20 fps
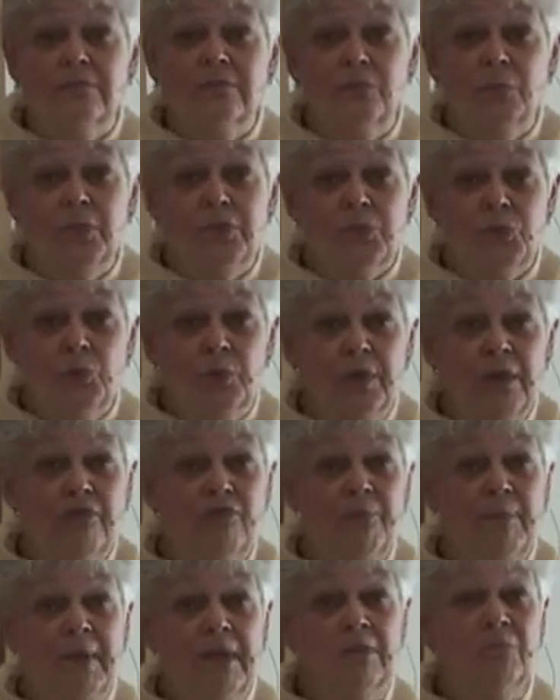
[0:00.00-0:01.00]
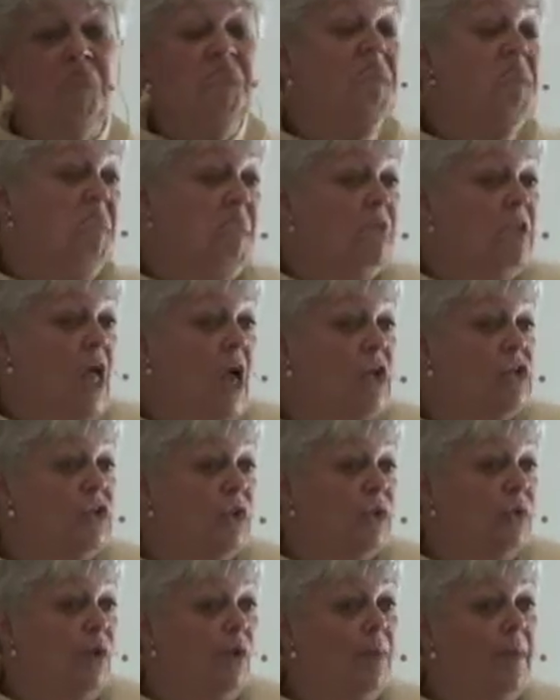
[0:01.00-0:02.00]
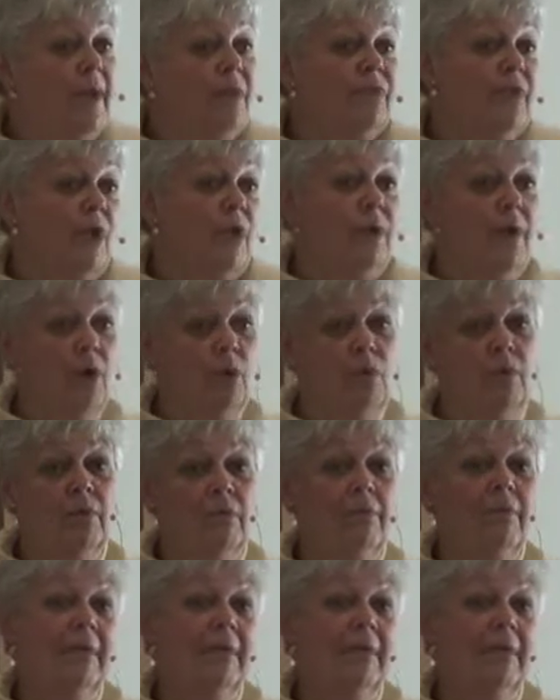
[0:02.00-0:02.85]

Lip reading: which would have been logical, but there are no